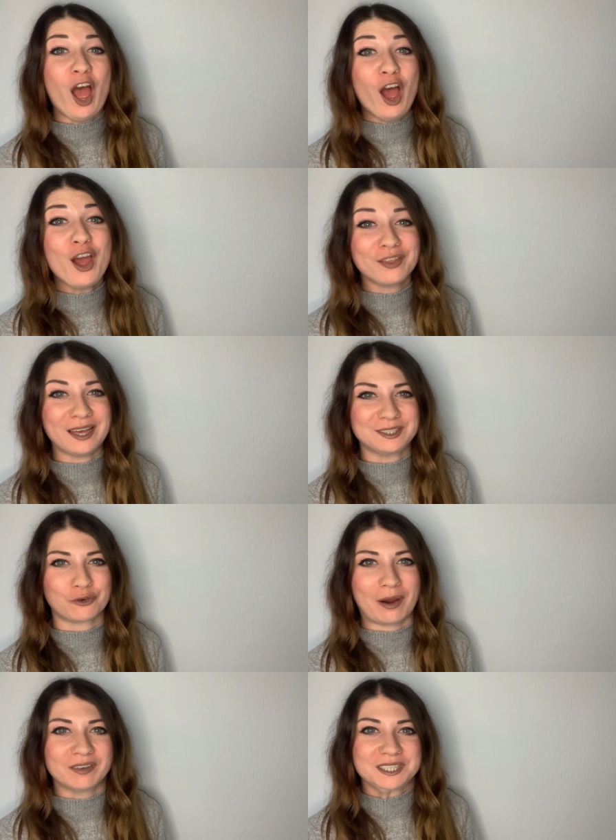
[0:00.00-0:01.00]
Earth has a
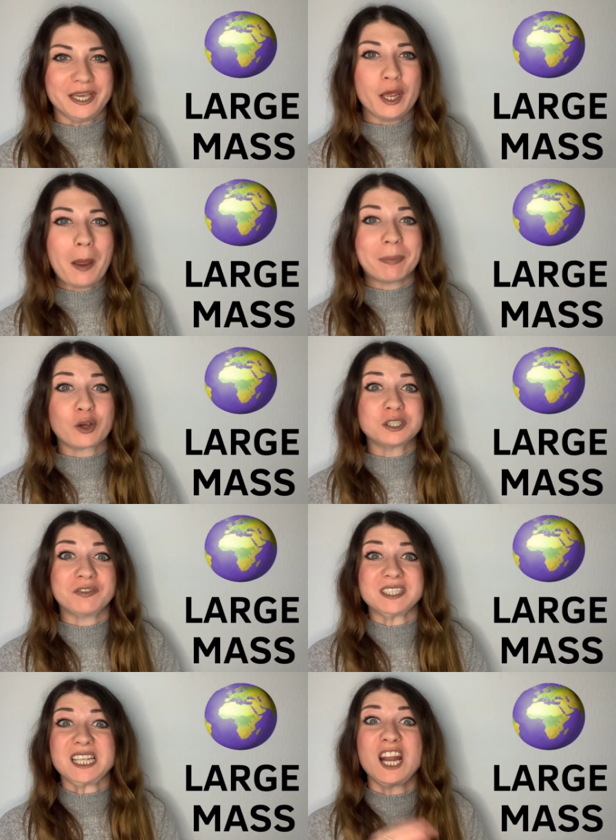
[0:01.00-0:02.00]
gravity because of
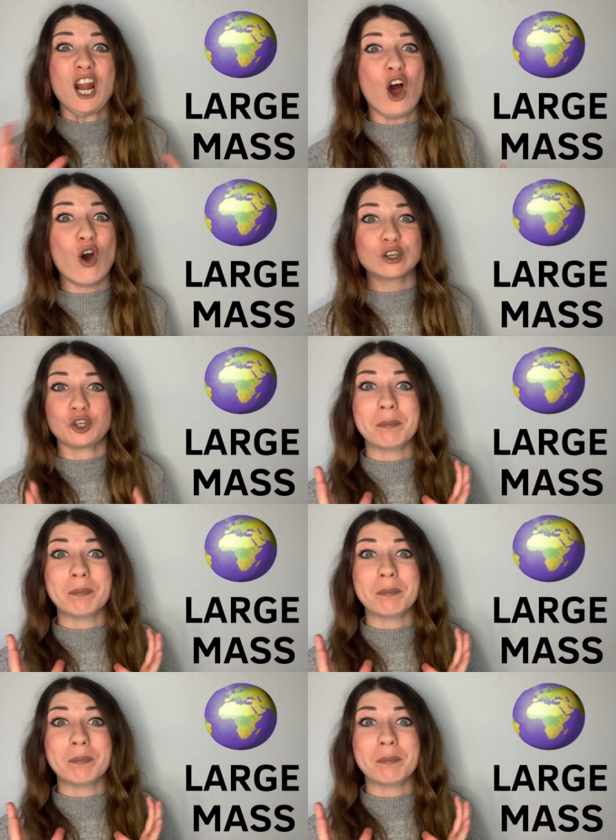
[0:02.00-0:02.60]
its large